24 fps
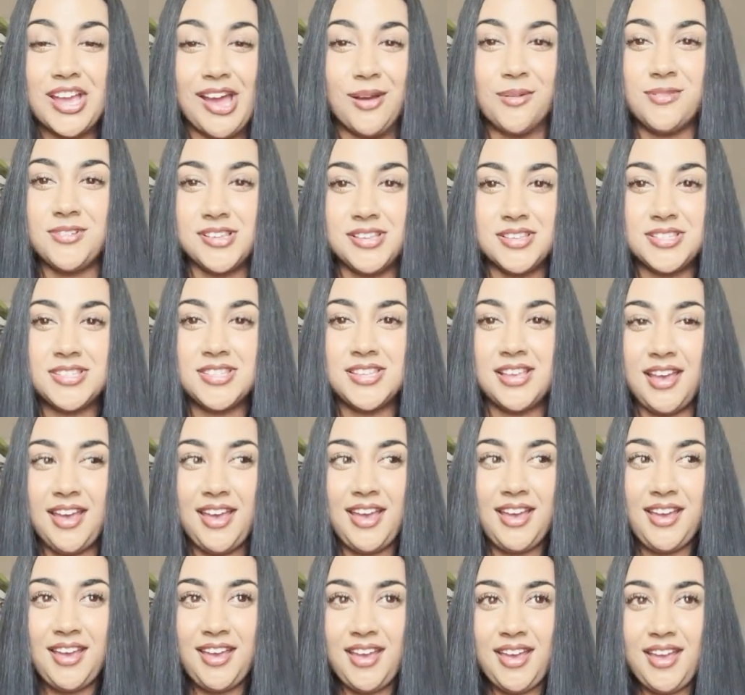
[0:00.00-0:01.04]

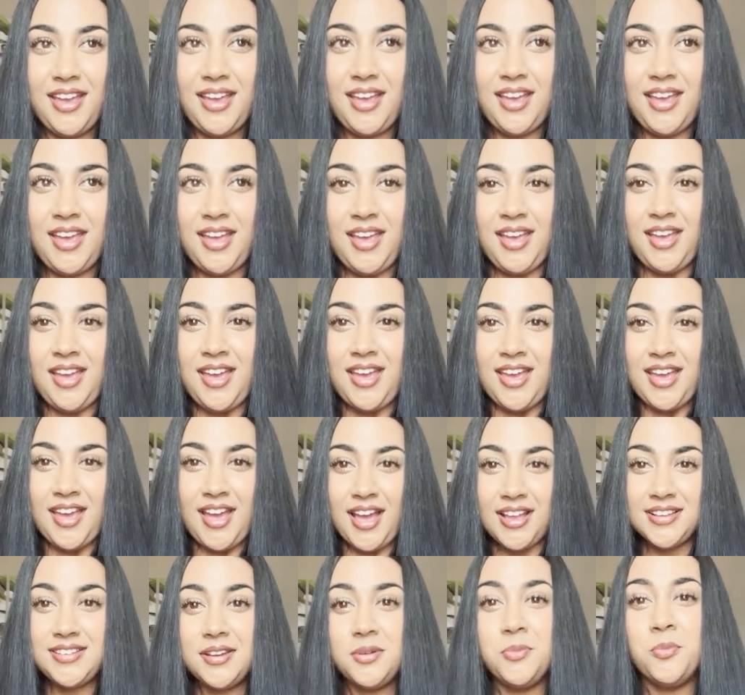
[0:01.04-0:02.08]

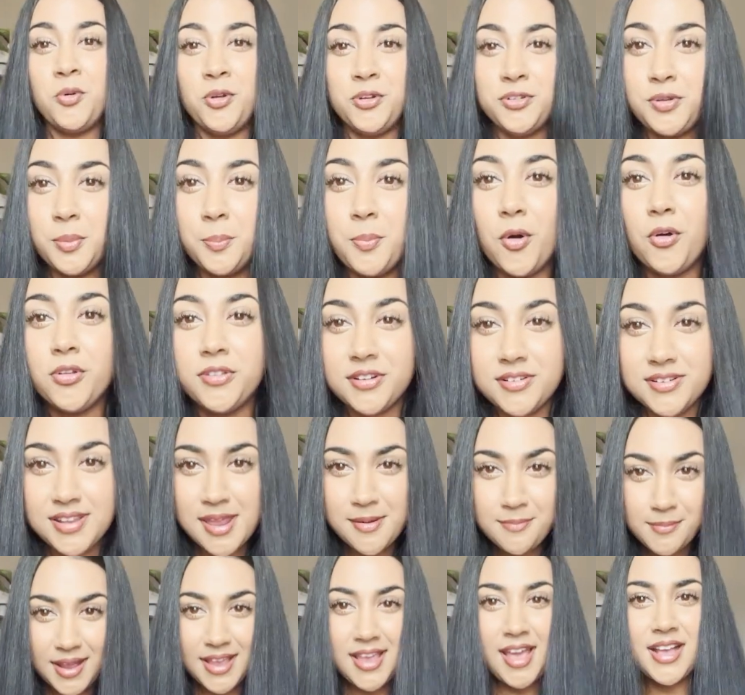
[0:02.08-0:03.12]
I didn't want to bother
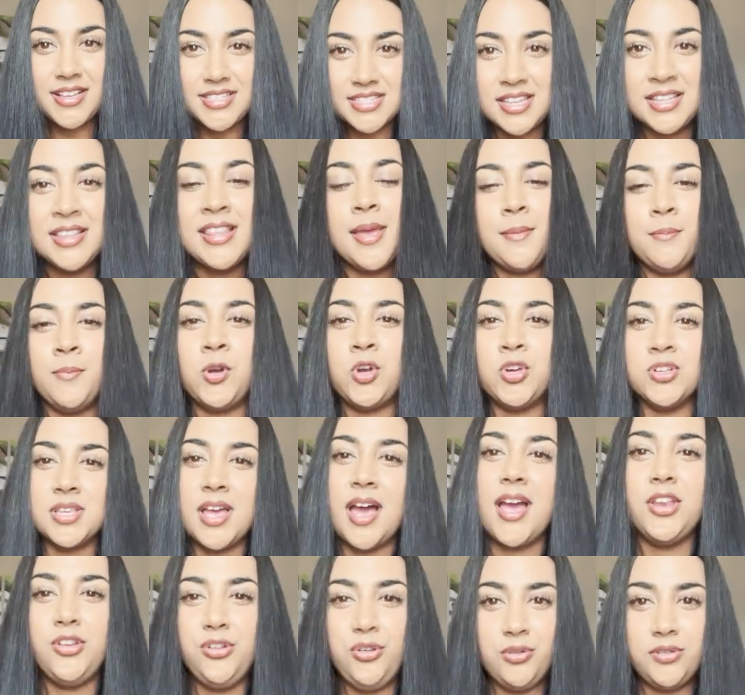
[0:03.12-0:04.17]
them by asking them because
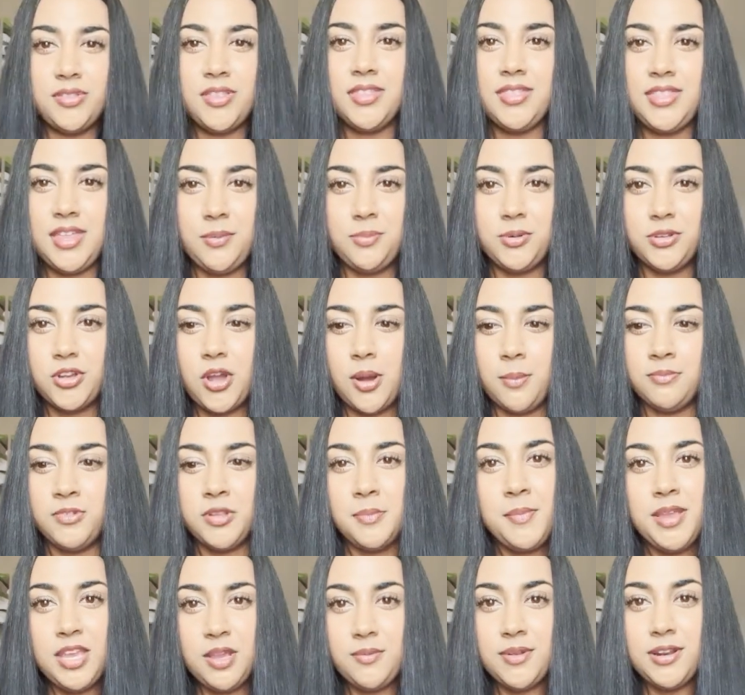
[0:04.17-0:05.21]
I knew that they would come to
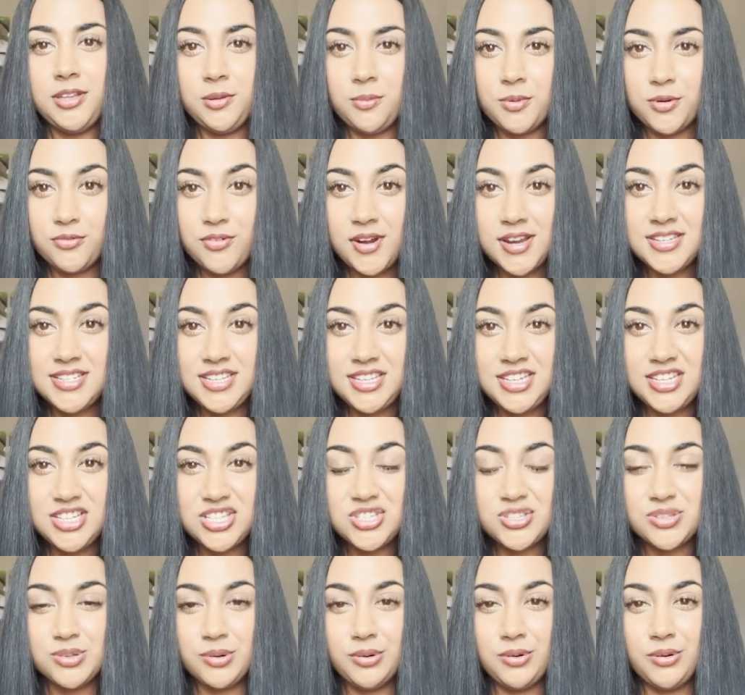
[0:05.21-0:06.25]
me when they were ready.
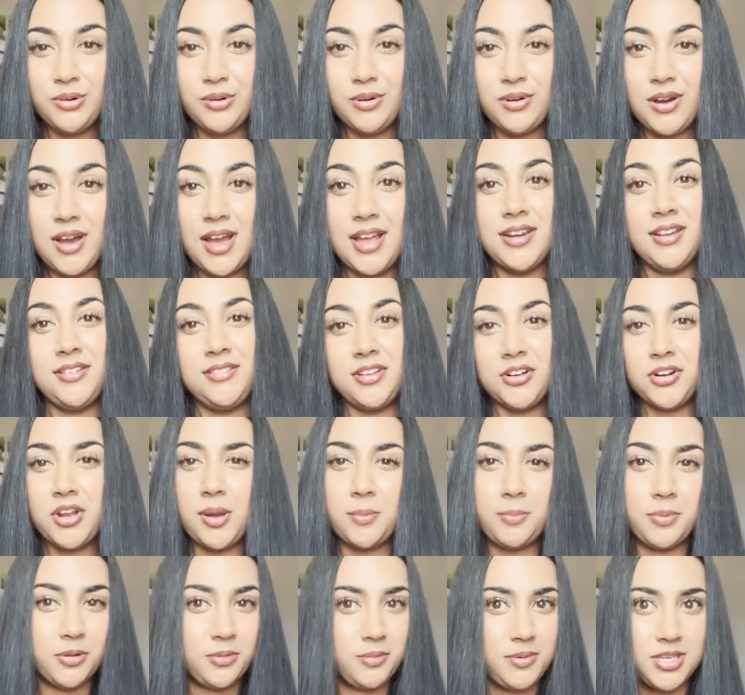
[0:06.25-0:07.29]
So another
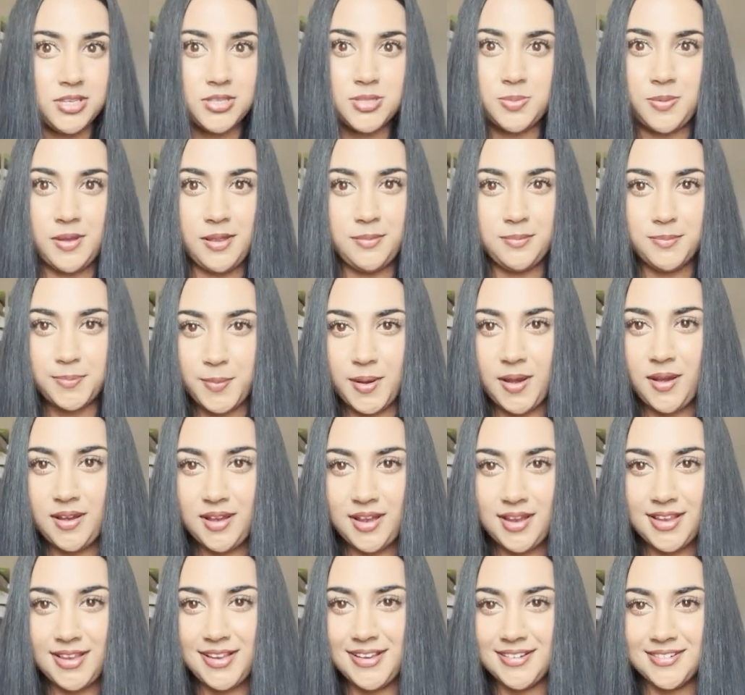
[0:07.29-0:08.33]
couple of weeks went
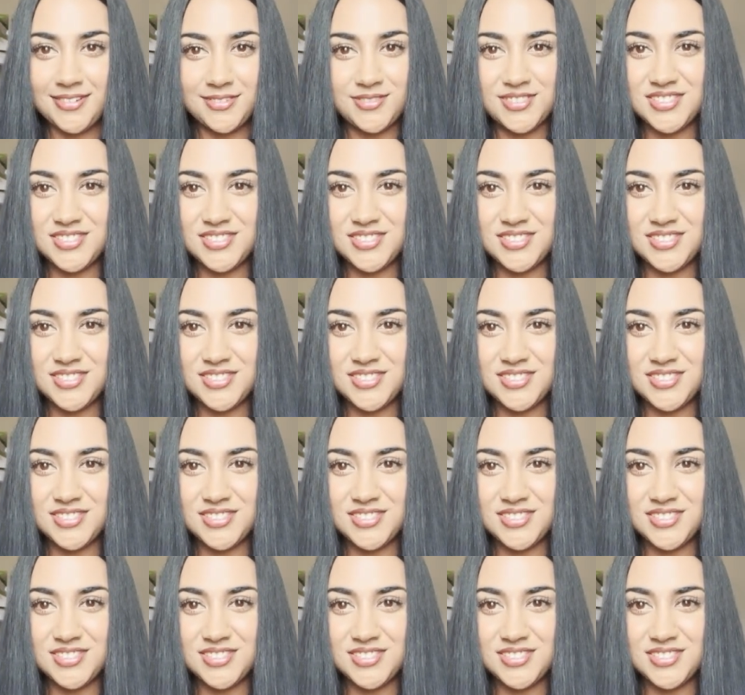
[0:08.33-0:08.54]
by.